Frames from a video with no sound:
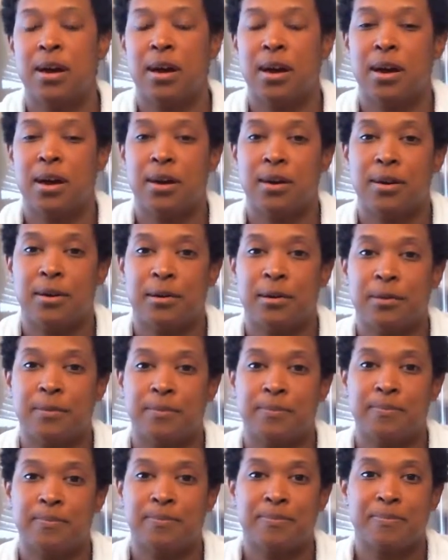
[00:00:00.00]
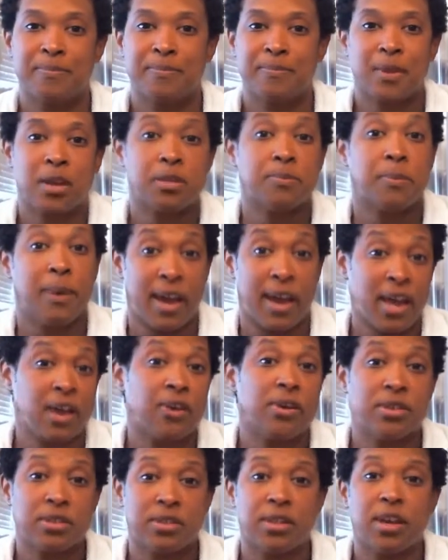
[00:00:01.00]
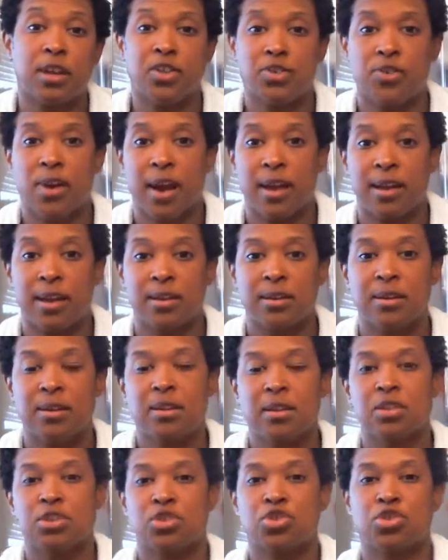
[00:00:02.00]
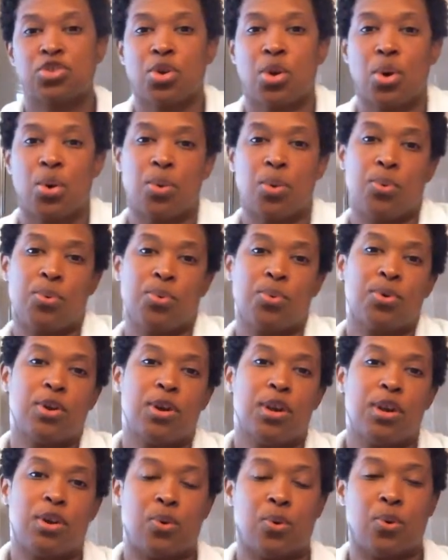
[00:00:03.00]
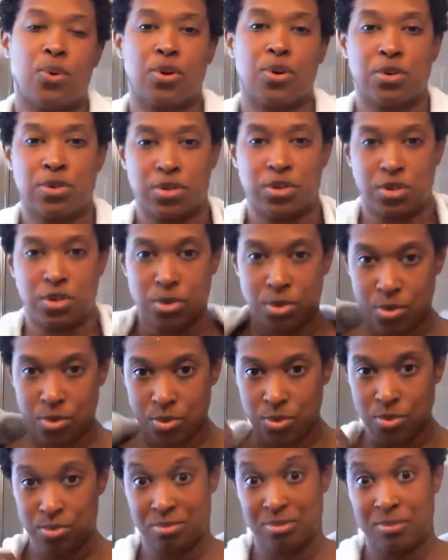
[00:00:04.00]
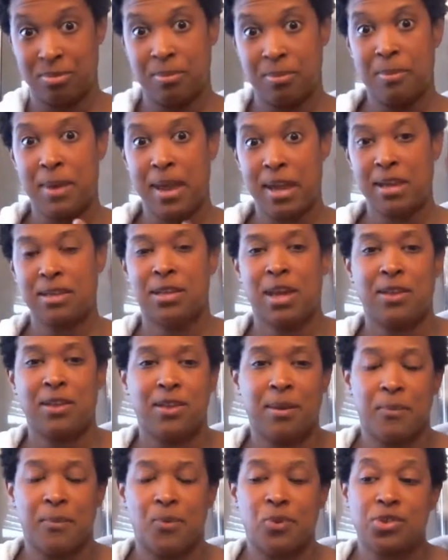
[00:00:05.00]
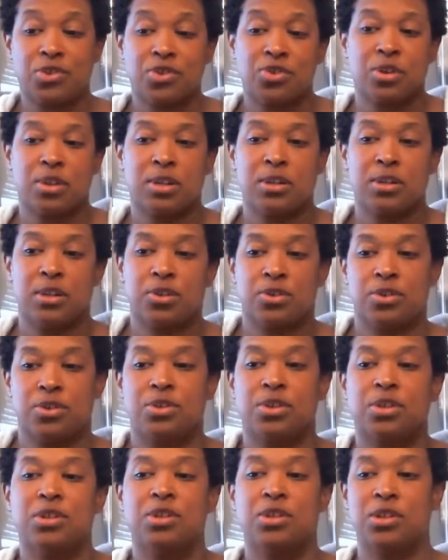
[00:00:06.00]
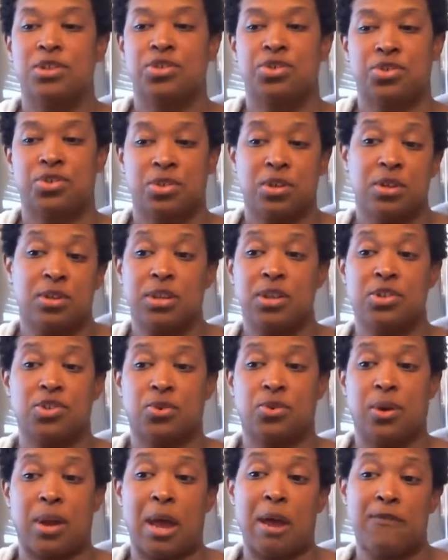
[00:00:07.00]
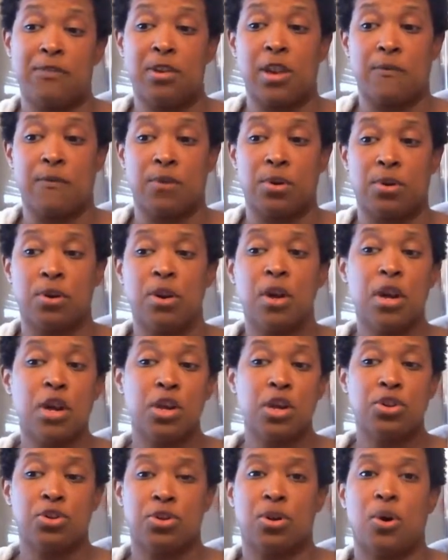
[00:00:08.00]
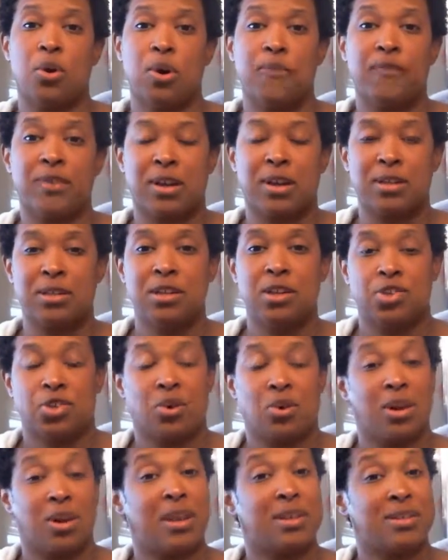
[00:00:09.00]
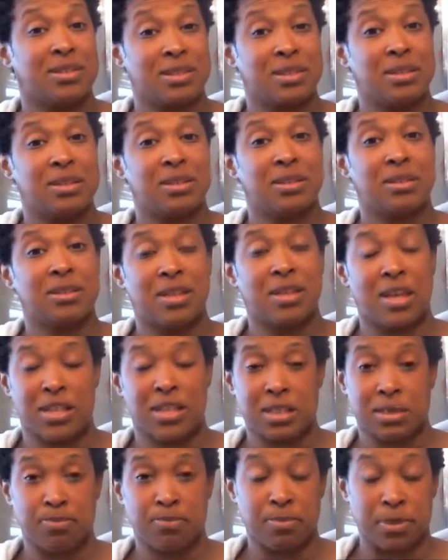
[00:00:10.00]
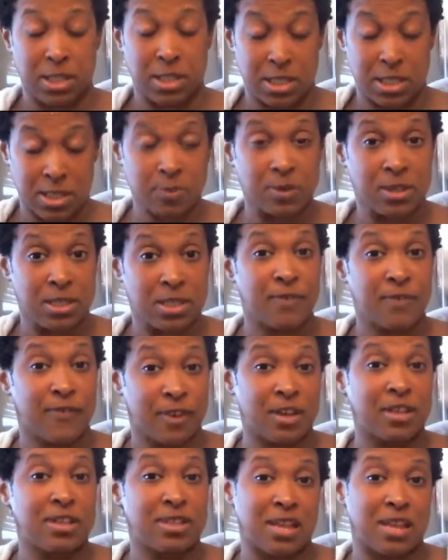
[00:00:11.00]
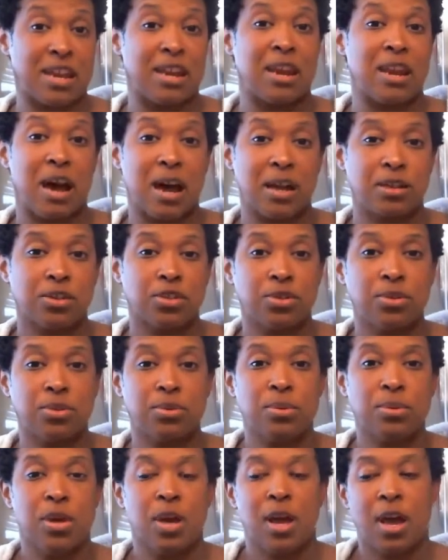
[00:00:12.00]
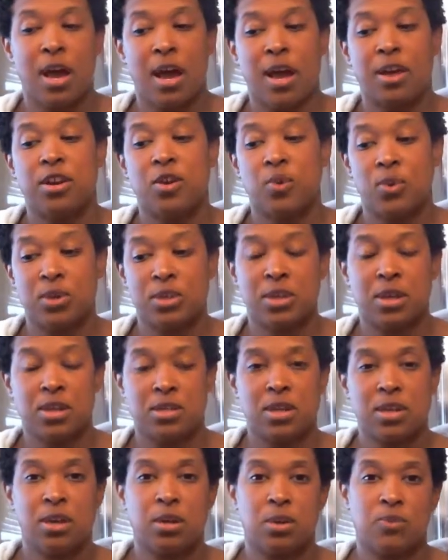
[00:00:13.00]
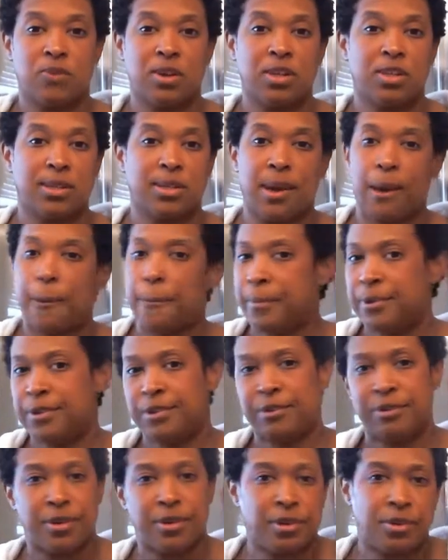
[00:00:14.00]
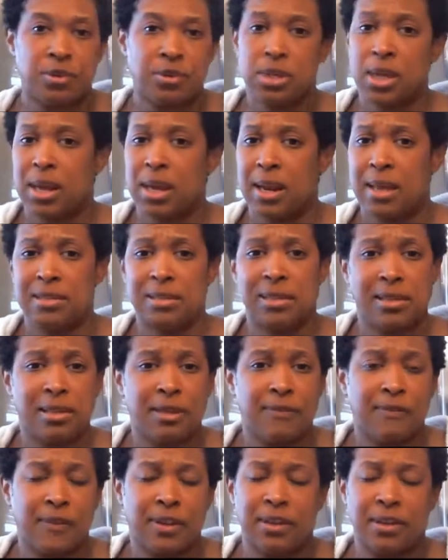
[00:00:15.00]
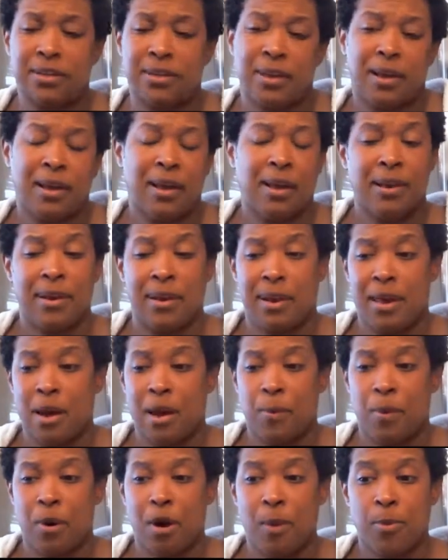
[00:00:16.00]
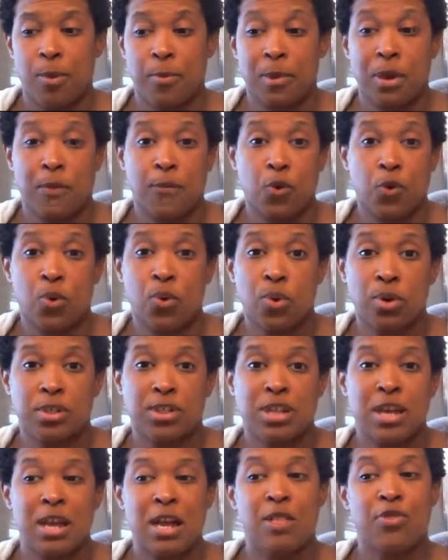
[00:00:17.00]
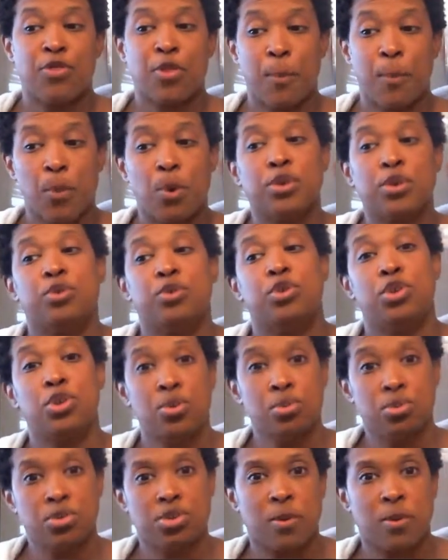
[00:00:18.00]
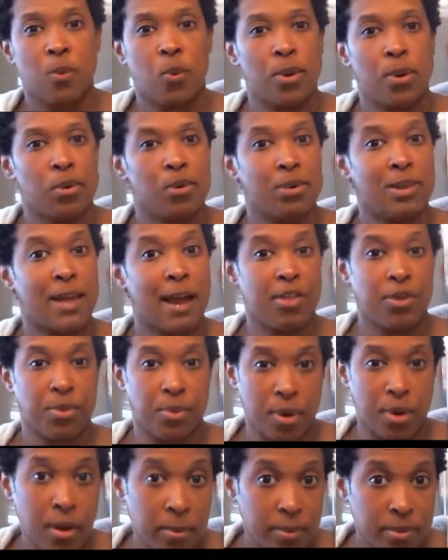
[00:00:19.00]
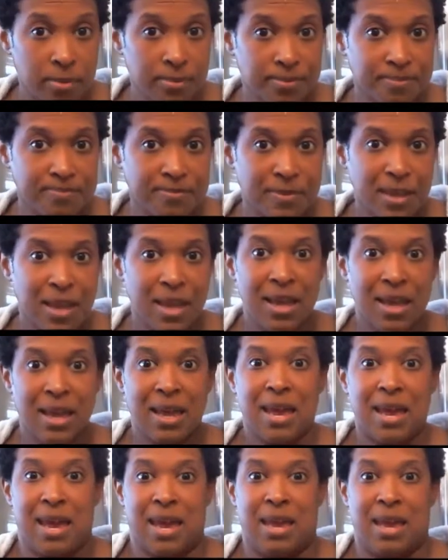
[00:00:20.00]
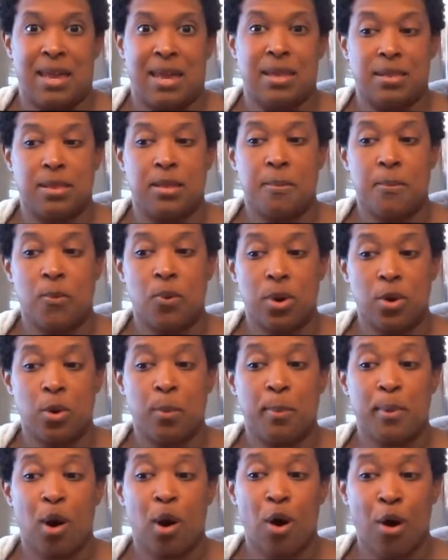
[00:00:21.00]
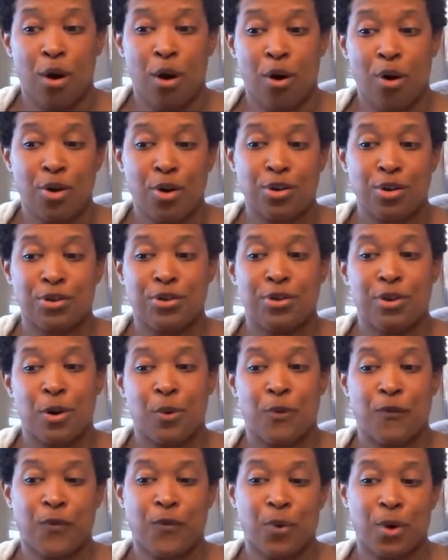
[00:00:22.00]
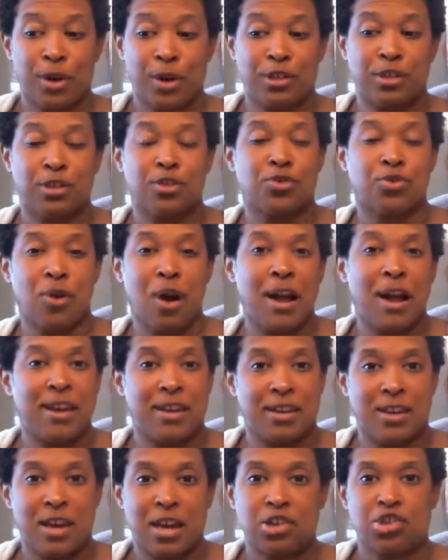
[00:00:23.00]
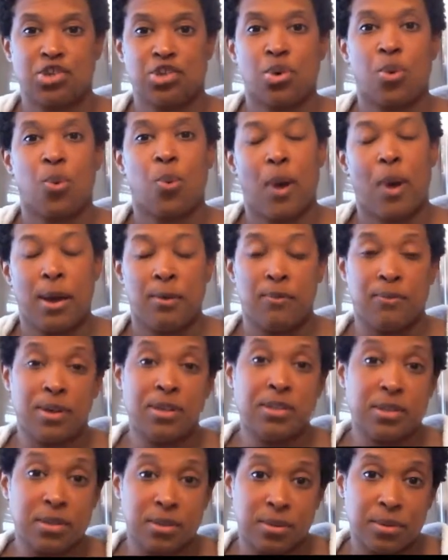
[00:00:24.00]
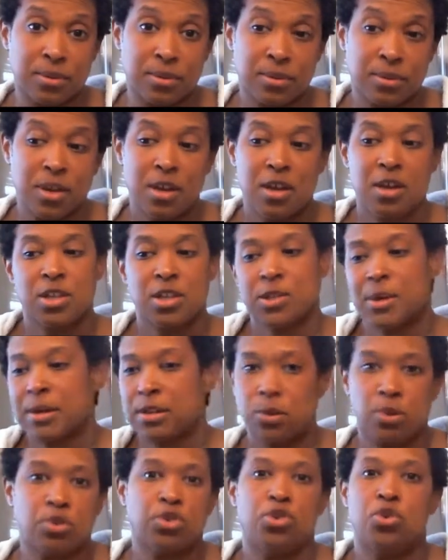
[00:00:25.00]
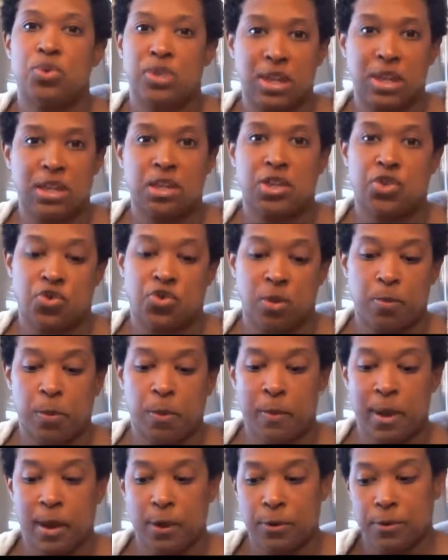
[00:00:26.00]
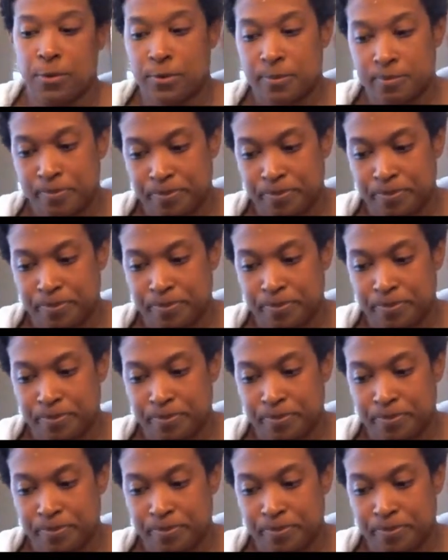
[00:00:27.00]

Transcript: Because my hair is that dry. So in order to maintain that moisture, conditioner. And I've never known of a conditioner unless they specifically say not to. I know it does say to rinse out, but you can use that as a leave-in, not a problem. Now, of course, the more you use, the more it'll lather up, and the more it'll be harder for it to dry and not show white residue. So I don't use an extreme amount.